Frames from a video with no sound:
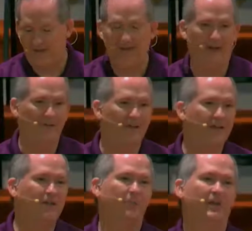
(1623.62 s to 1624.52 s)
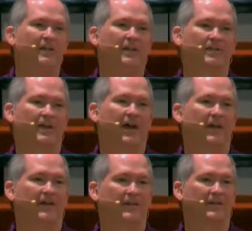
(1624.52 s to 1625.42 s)
I don't like it when he does
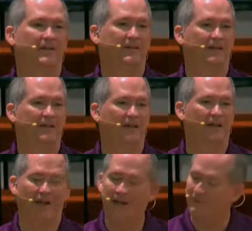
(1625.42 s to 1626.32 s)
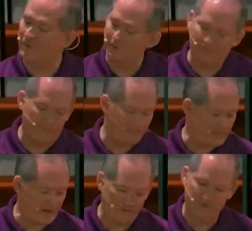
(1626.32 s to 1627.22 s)
that. And I haven't always
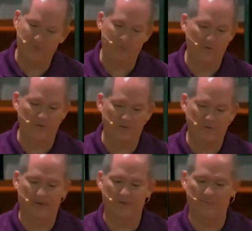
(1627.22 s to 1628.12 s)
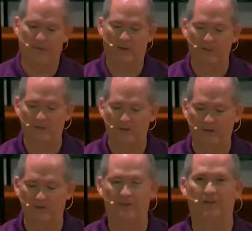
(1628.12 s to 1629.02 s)
passed every one of those tests, but I will tell
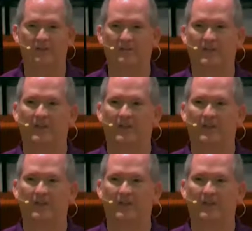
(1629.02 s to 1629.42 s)
you this.